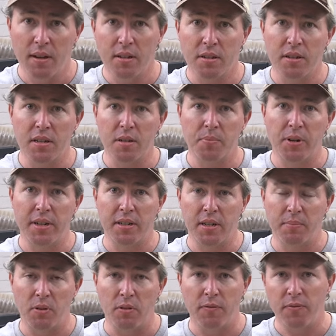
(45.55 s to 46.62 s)
So this is pretty
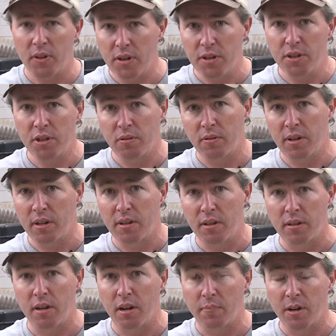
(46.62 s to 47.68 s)
simple. First, you wanna
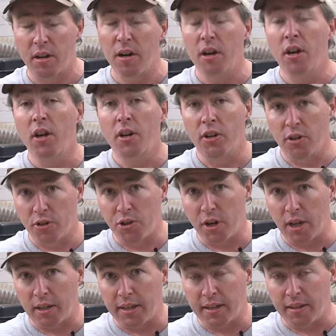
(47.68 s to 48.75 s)
determine your
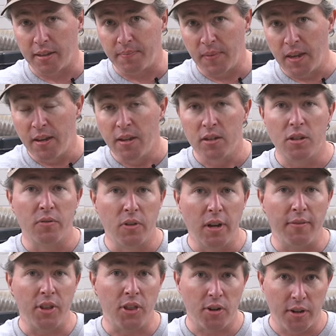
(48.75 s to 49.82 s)
draw length. So if you
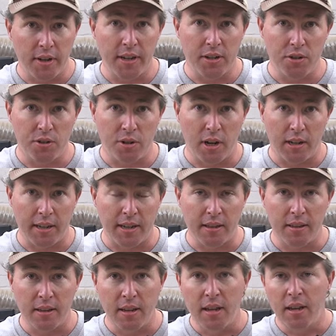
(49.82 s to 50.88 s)
have a 30 inch draw
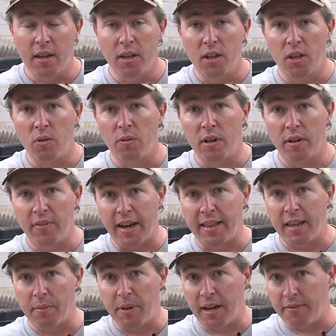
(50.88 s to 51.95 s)
length, you wanna
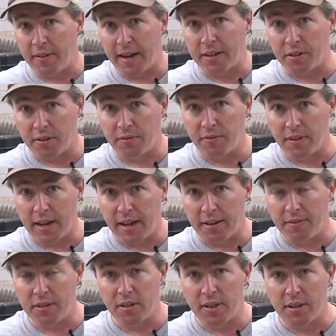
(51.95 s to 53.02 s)
divide that by a factor of
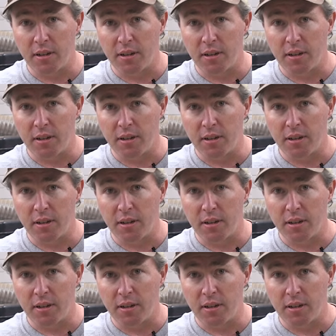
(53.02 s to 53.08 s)
5. So